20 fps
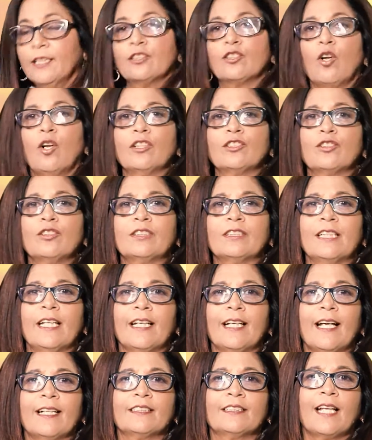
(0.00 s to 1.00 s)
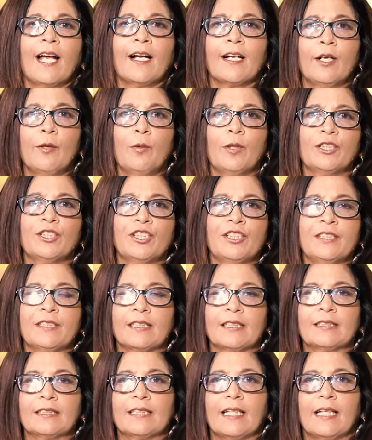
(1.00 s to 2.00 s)
also saying exactly what
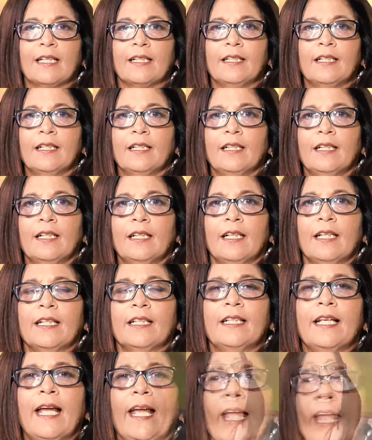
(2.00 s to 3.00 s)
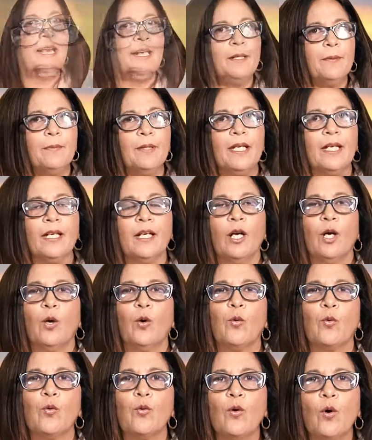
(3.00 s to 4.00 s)
Jesus said. The enemy
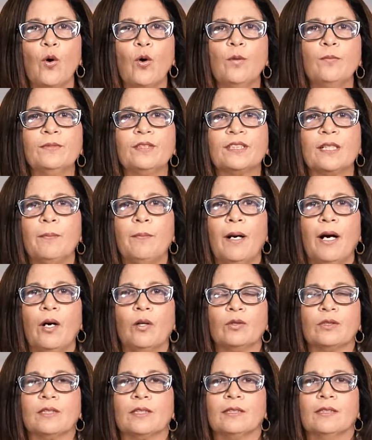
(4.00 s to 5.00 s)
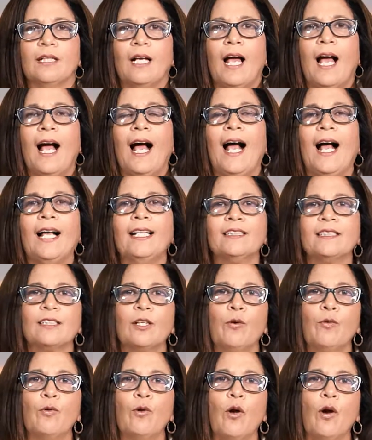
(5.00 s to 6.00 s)
roams about as
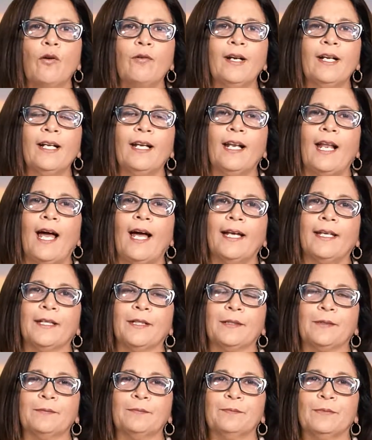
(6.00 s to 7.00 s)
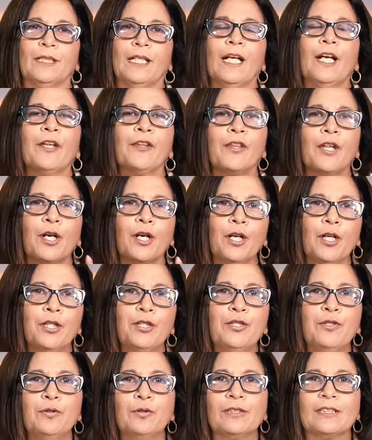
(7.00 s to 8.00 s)
a roaring lion. The
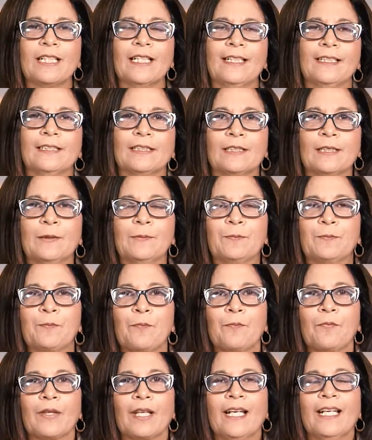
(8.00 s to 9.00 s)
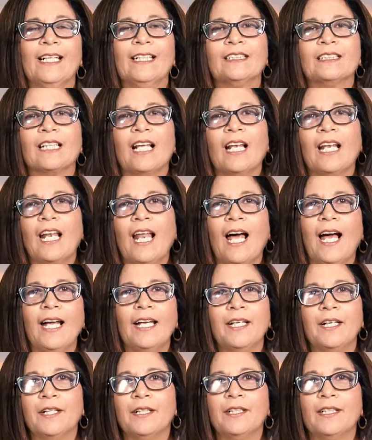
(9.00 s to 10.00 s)
good news is he's a
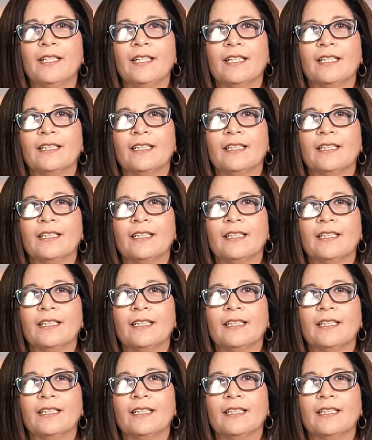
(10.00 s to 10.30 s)
lion